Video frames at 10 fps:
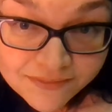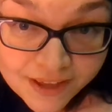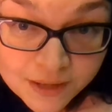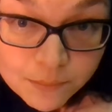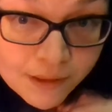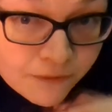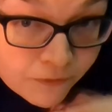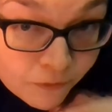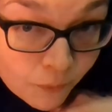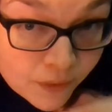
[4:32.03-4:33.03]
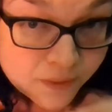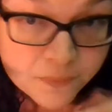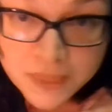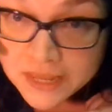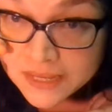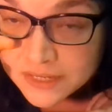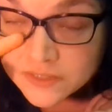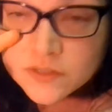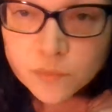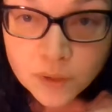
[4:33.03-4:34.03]
divided by four.
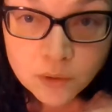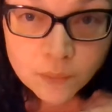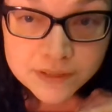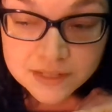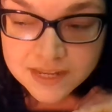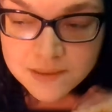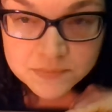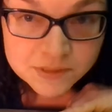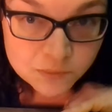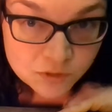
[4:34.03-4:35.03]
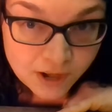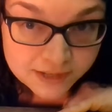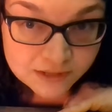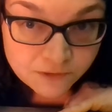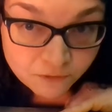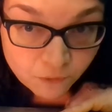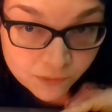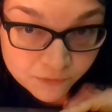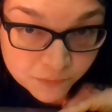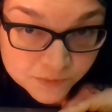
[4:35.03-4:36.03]
So we're going to keep subtracting
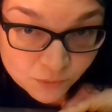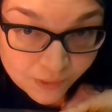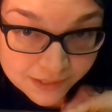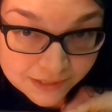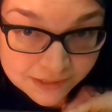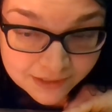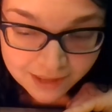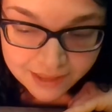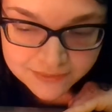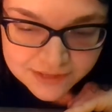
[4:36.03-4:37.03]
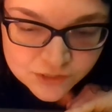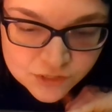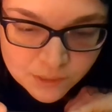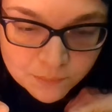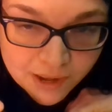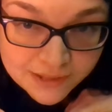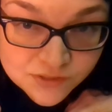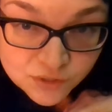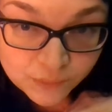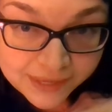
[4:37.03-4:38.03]
four from 20 and each number
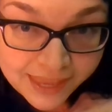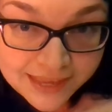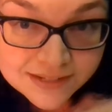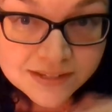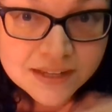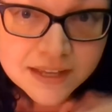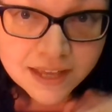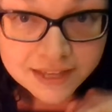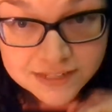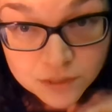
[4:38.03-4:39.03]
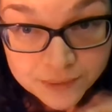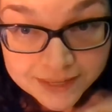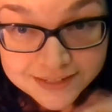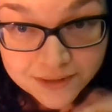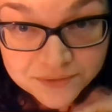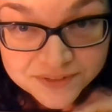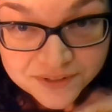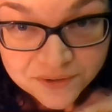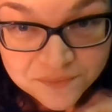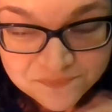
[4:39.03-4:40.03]
answer we get until we get down to
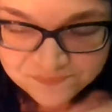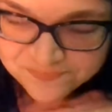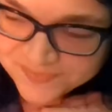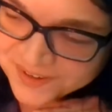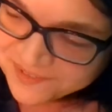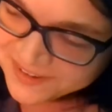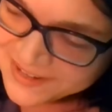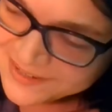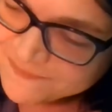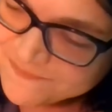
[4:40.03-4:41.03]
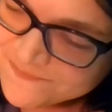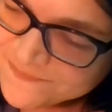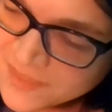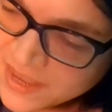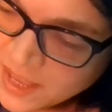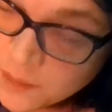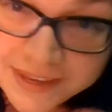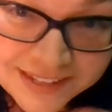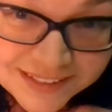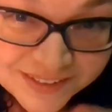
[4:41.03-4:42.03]
zero, all right? I'll
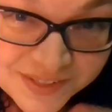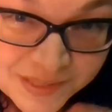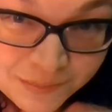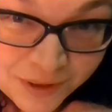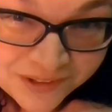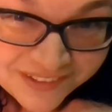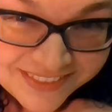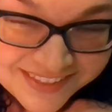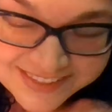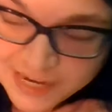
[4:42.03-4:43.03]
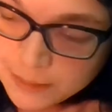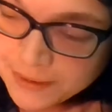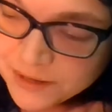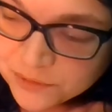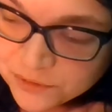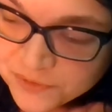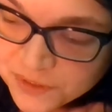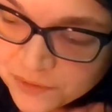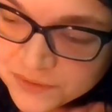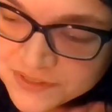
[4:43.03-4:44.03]
make it a little smaller this time. I don't know
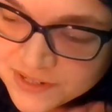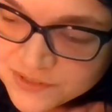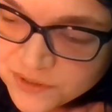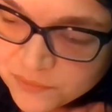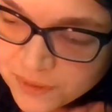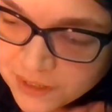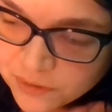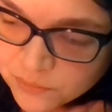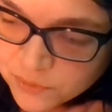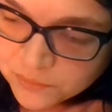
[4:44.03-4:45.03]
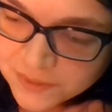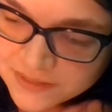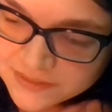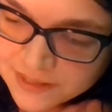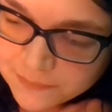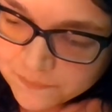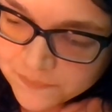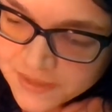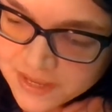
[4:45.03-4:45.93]
if you noticed, I started running out of room last night.